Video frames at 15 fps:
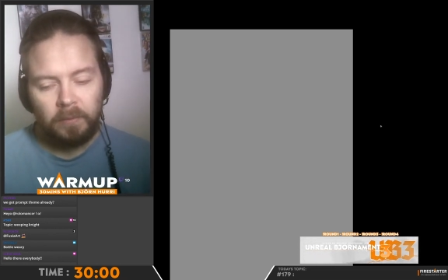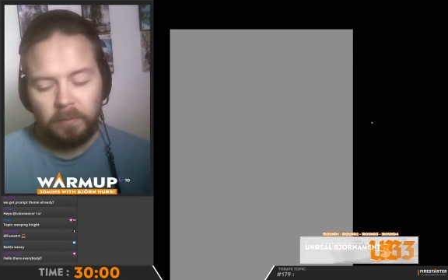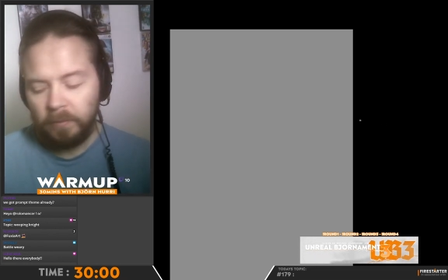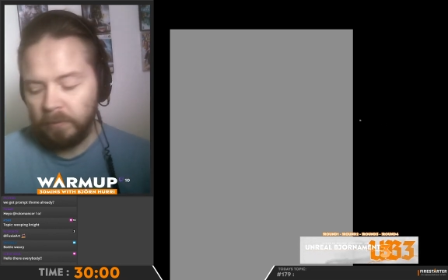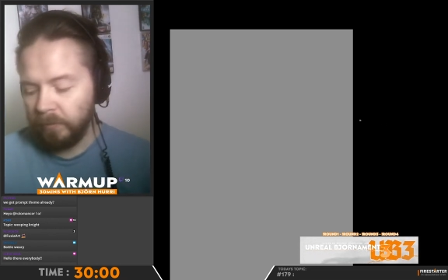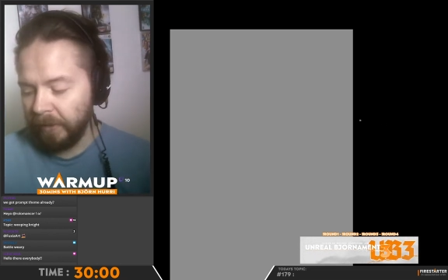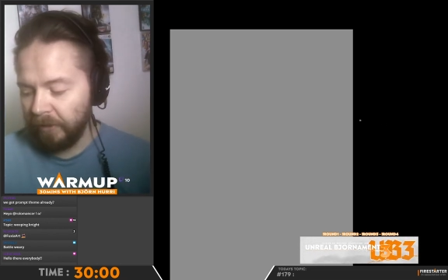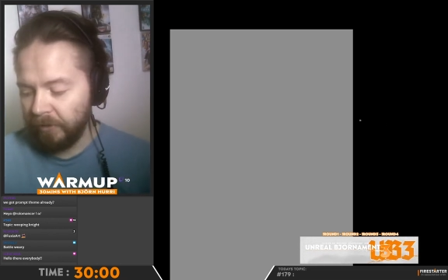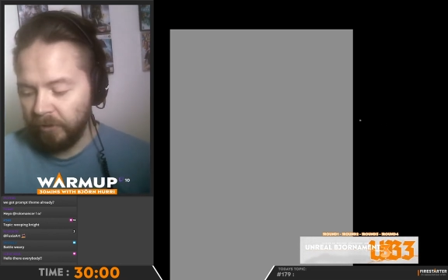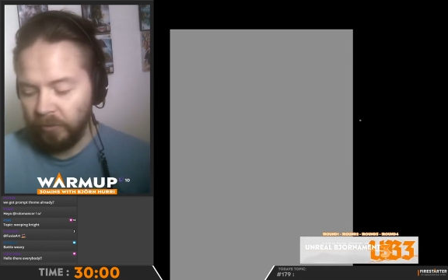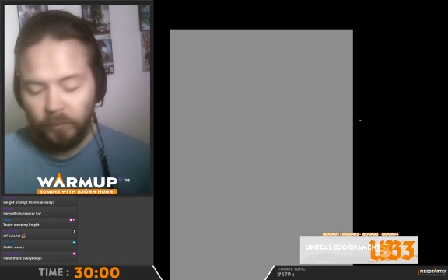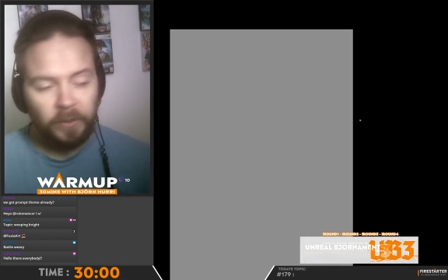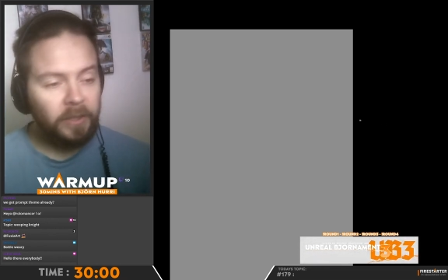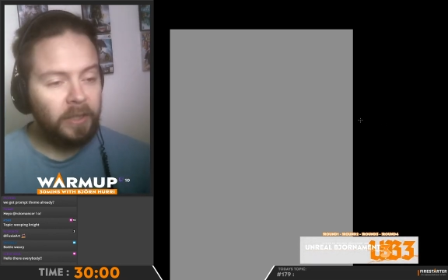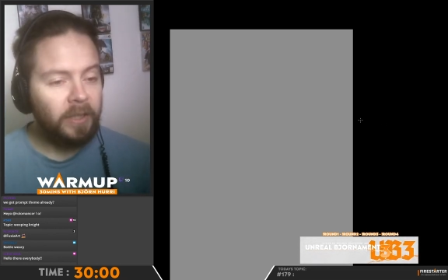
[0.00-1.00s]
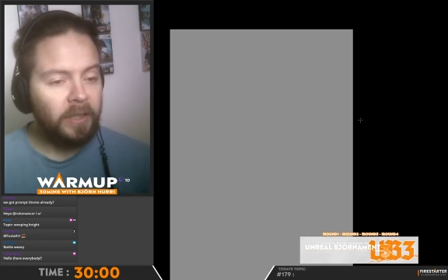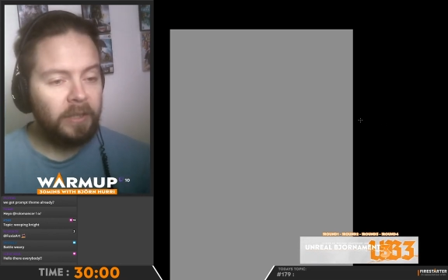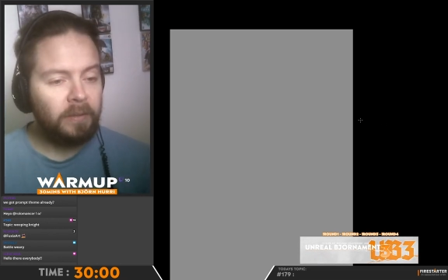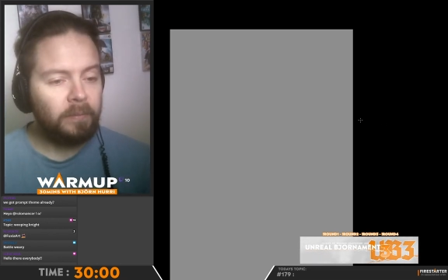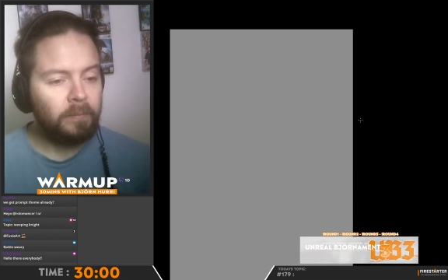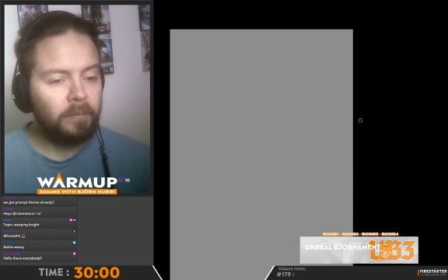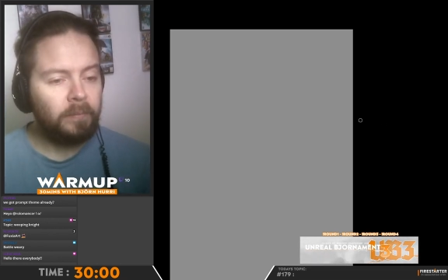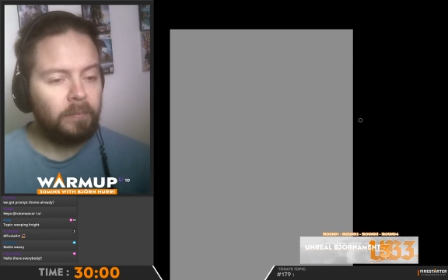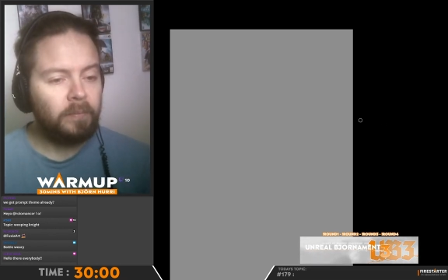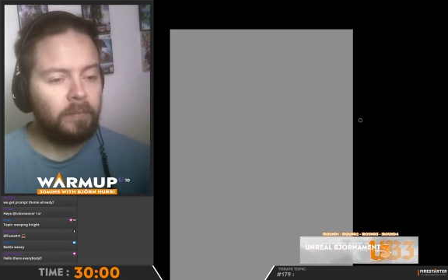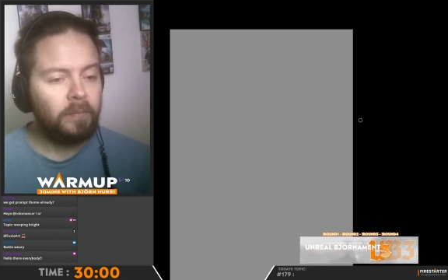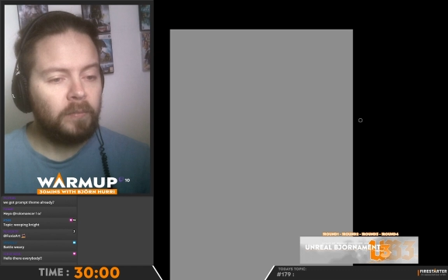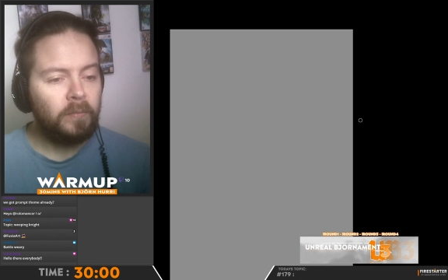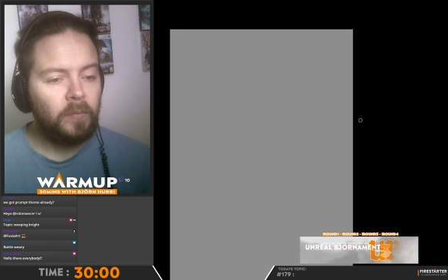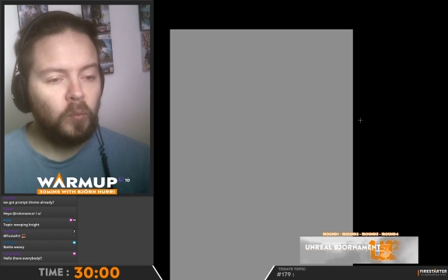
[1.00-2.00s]
Right, so we got
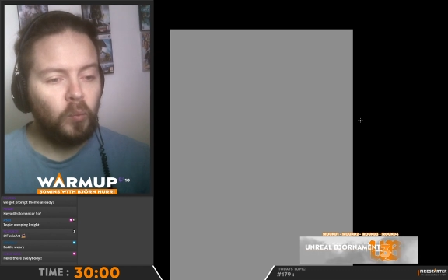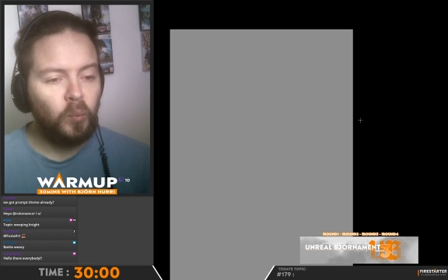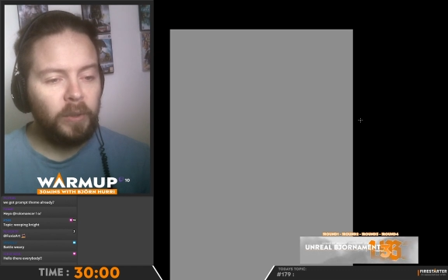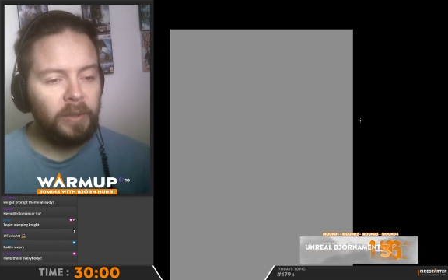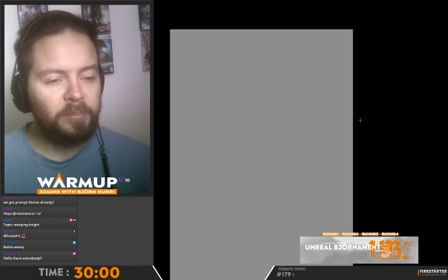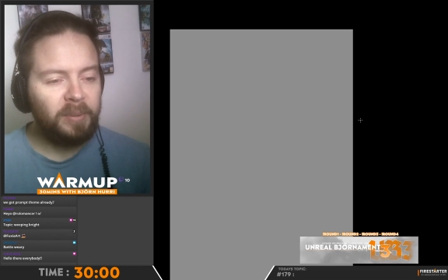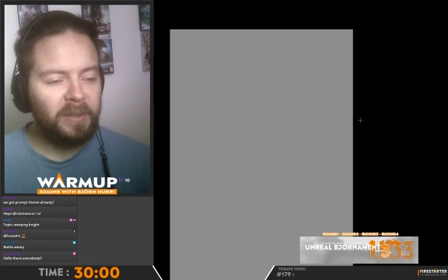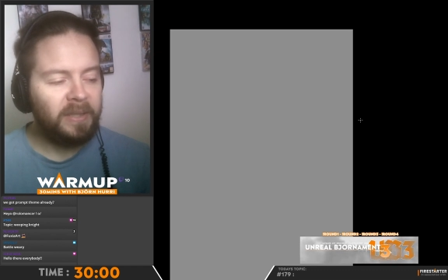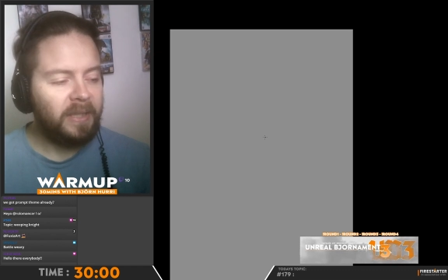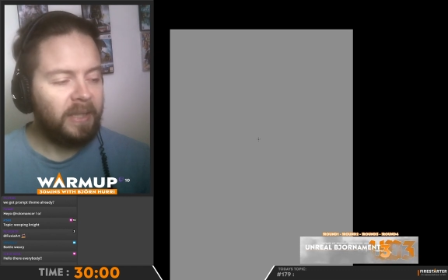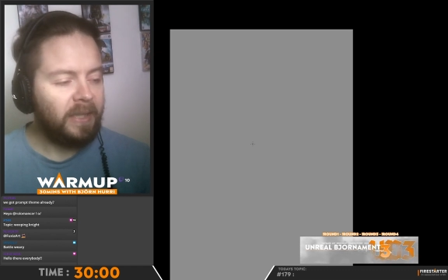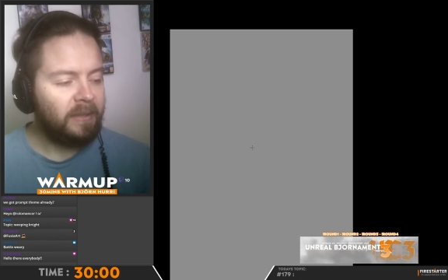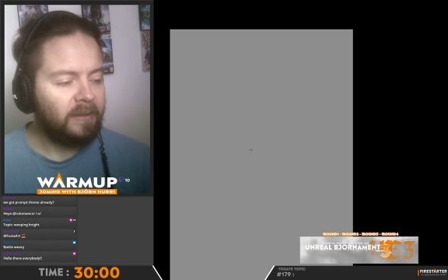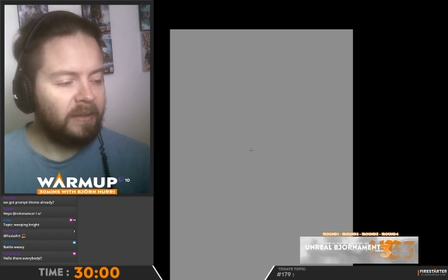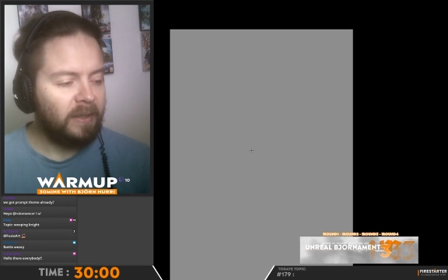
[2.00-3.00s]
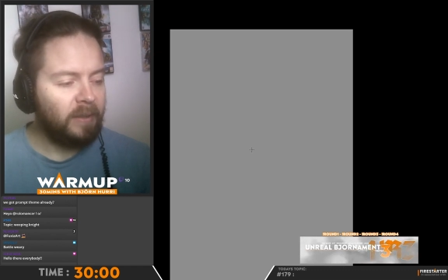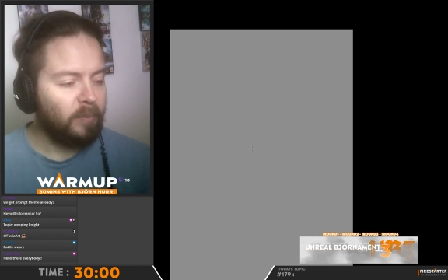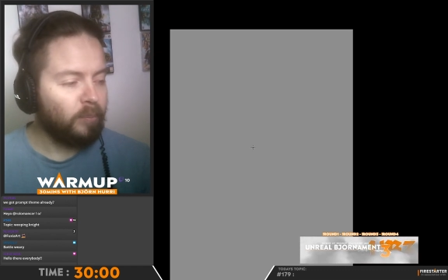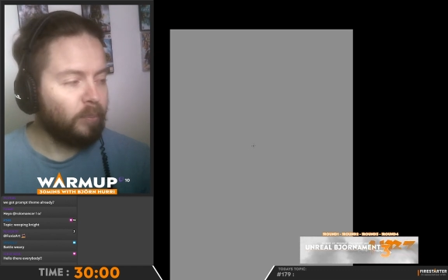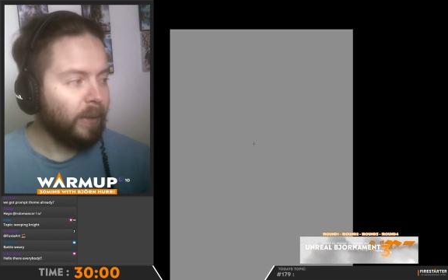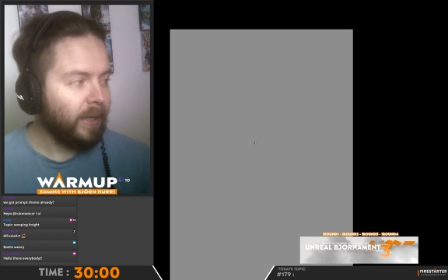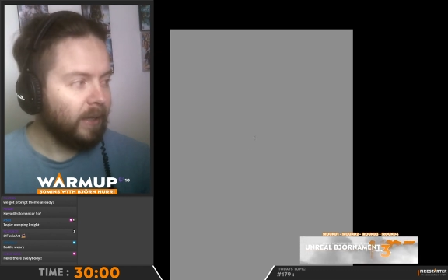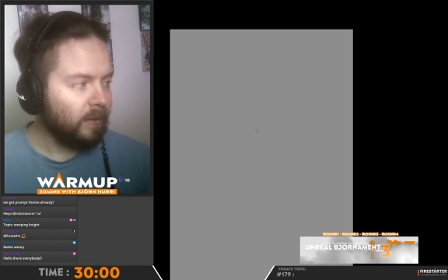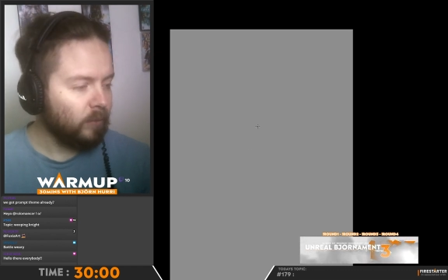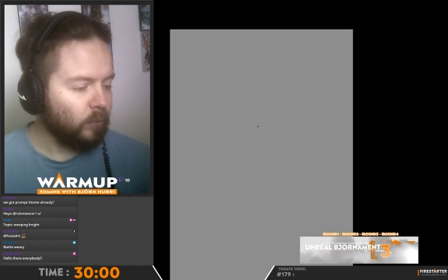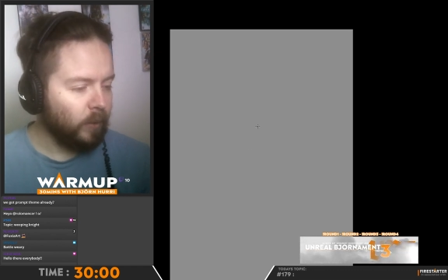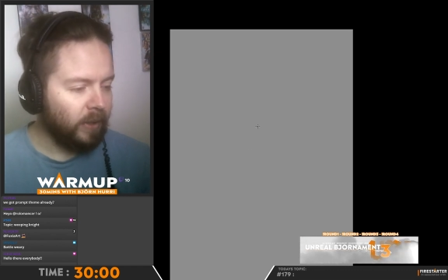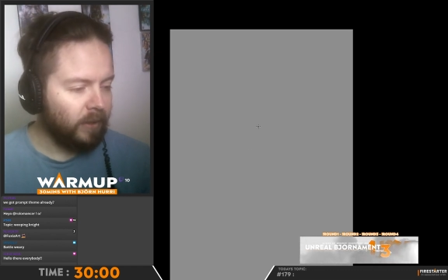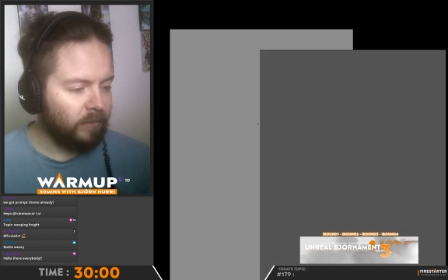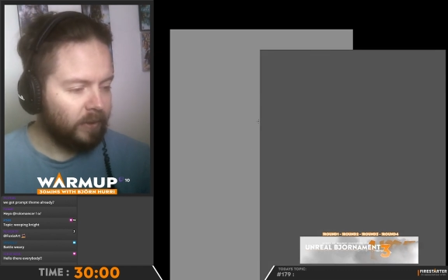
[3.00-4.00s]
Weeping Night and Battle
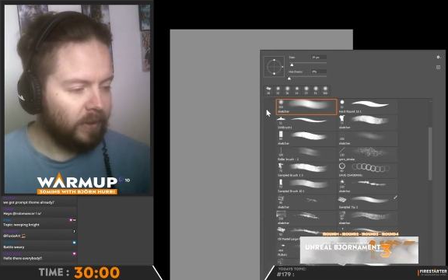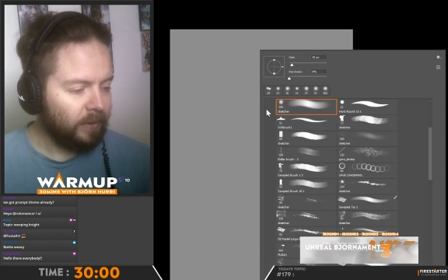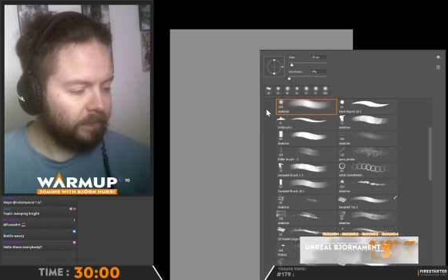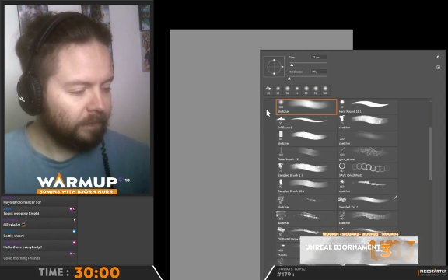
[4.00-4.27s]
Weary.